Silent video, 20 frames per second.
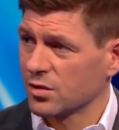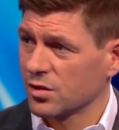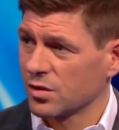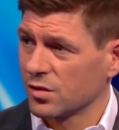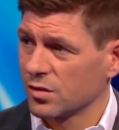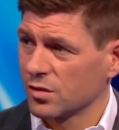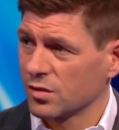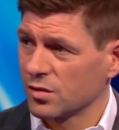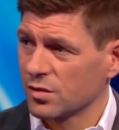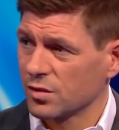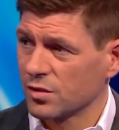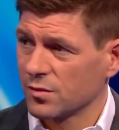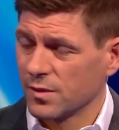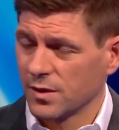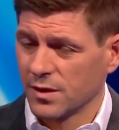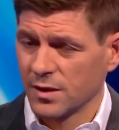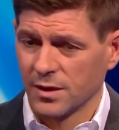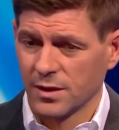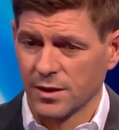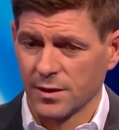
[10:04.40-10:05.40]
tools.
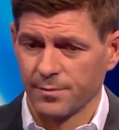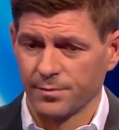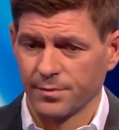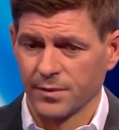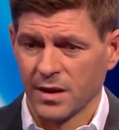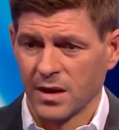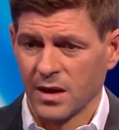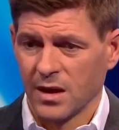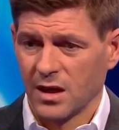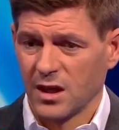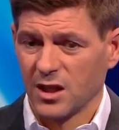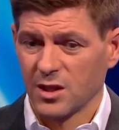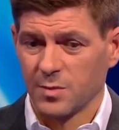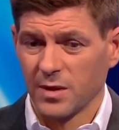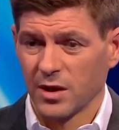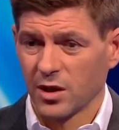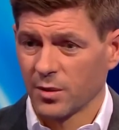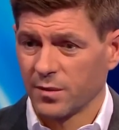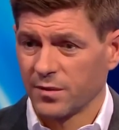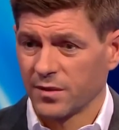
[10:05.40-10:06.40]
He's
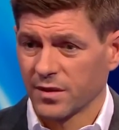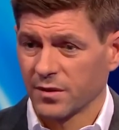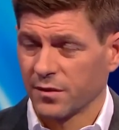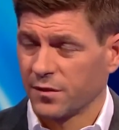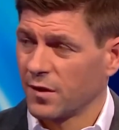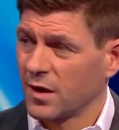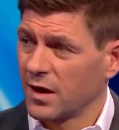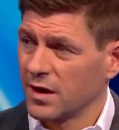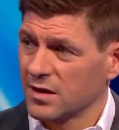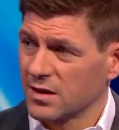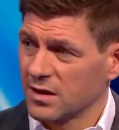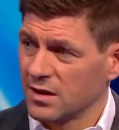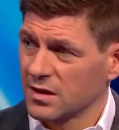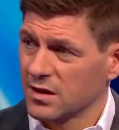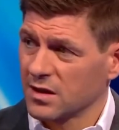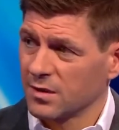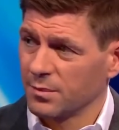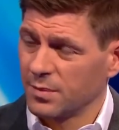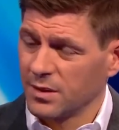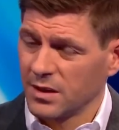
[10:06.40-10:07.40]
been up for the fight and he's
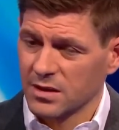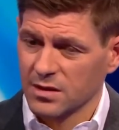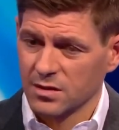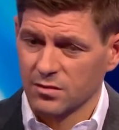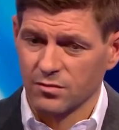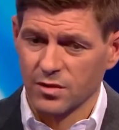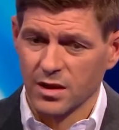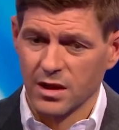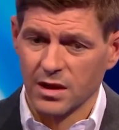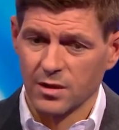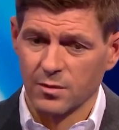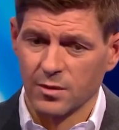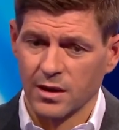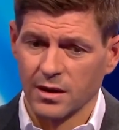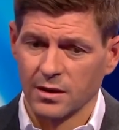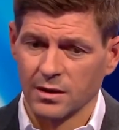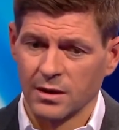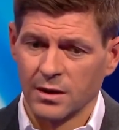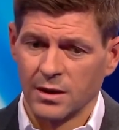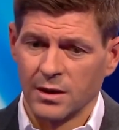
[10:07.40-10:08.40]
competed really
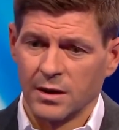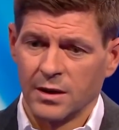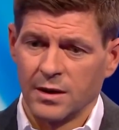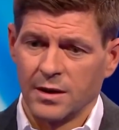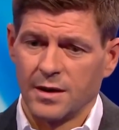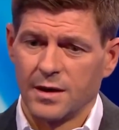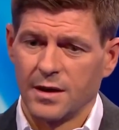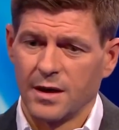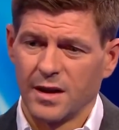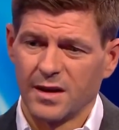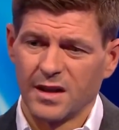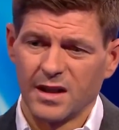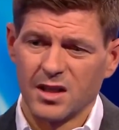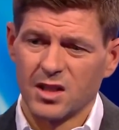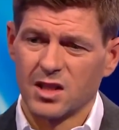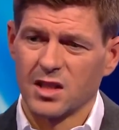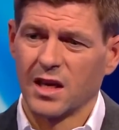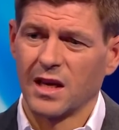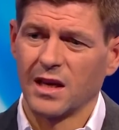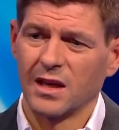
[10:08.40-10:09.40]
well. I think
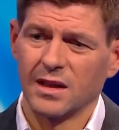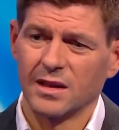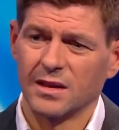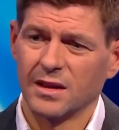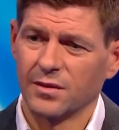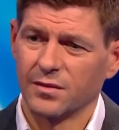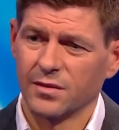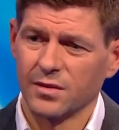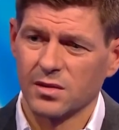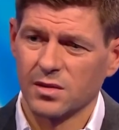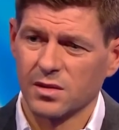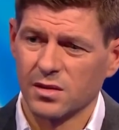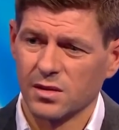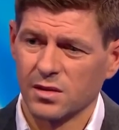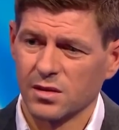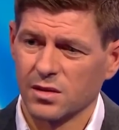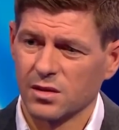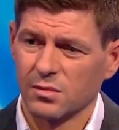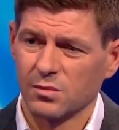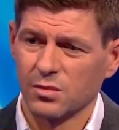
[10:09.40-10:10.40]
he's slightly different
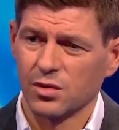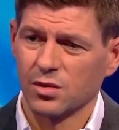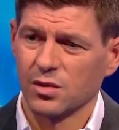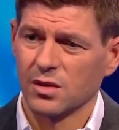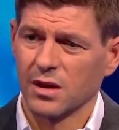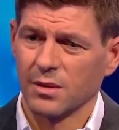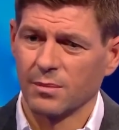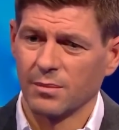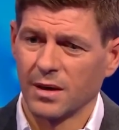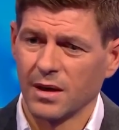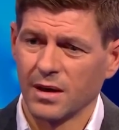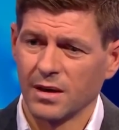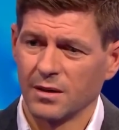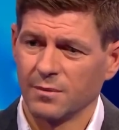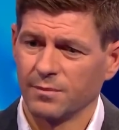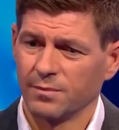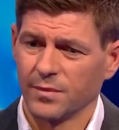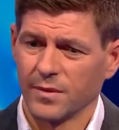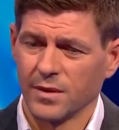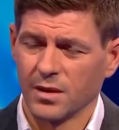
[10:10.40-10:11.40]
to Moussa Dembele,
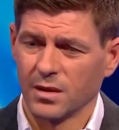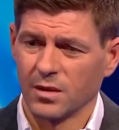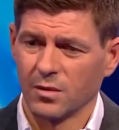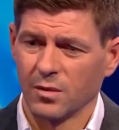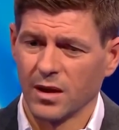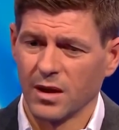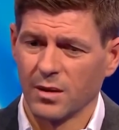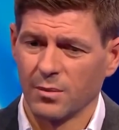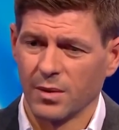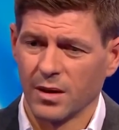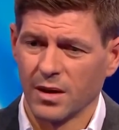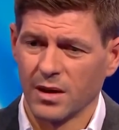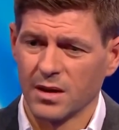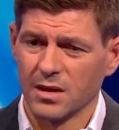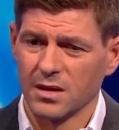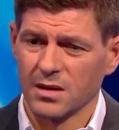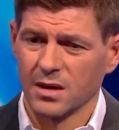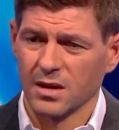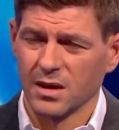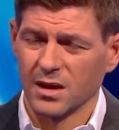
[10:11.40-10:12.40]
the way he
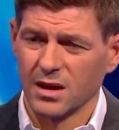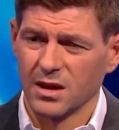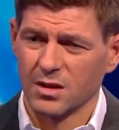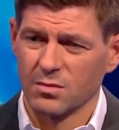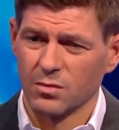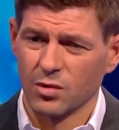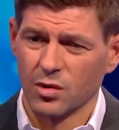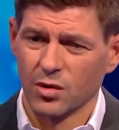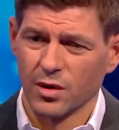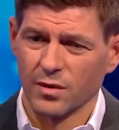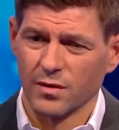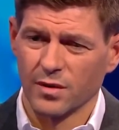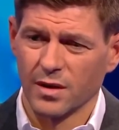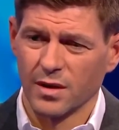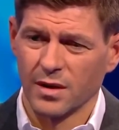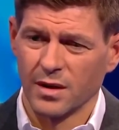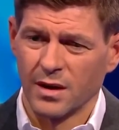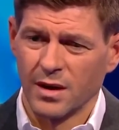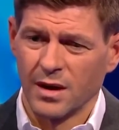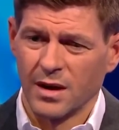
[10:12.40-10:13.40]
plays. I think he's more
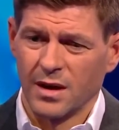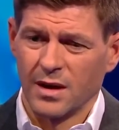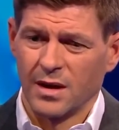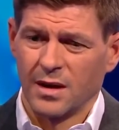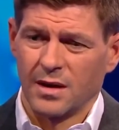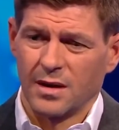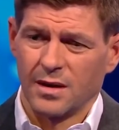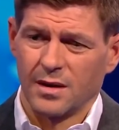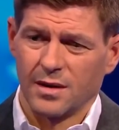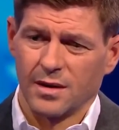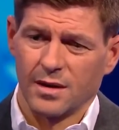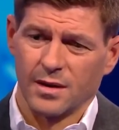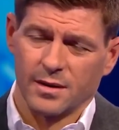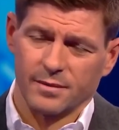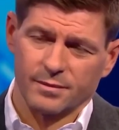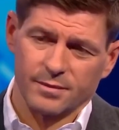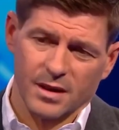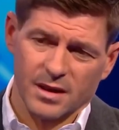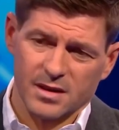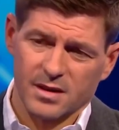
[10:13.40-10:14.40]
of
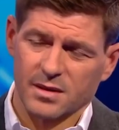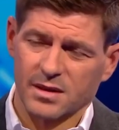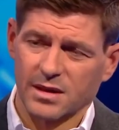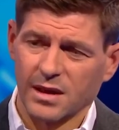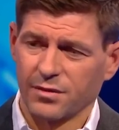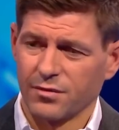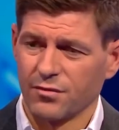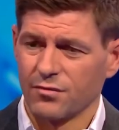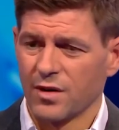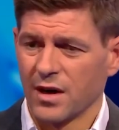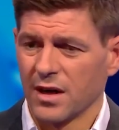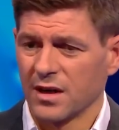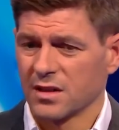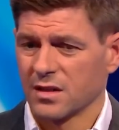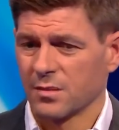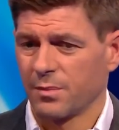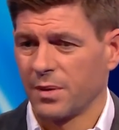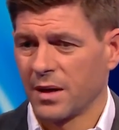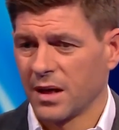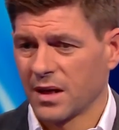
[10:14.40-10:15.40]
has a different
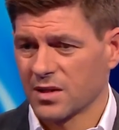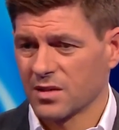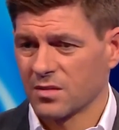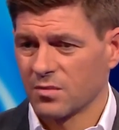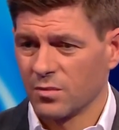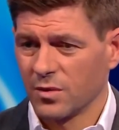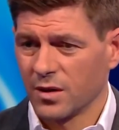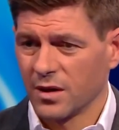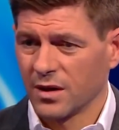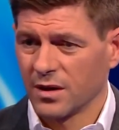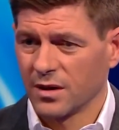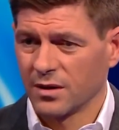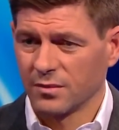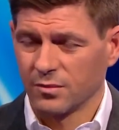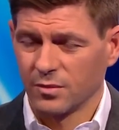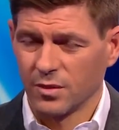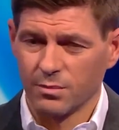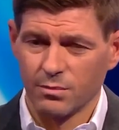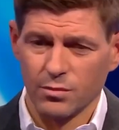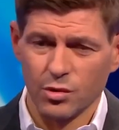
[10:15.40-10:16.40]
range of passing where
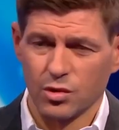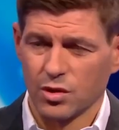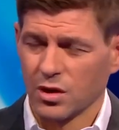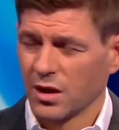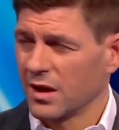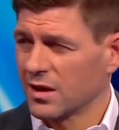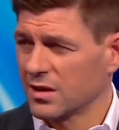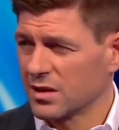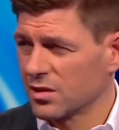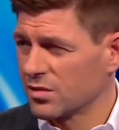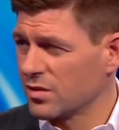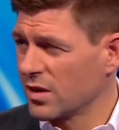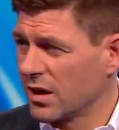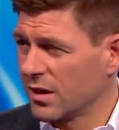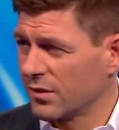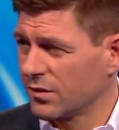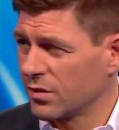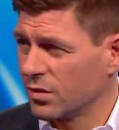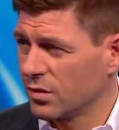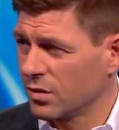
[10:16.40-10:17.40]
Moussa likes to
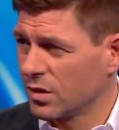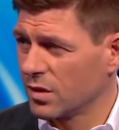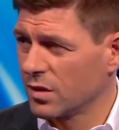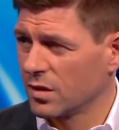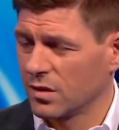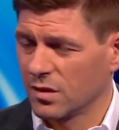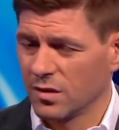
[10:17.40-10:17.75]
drive through the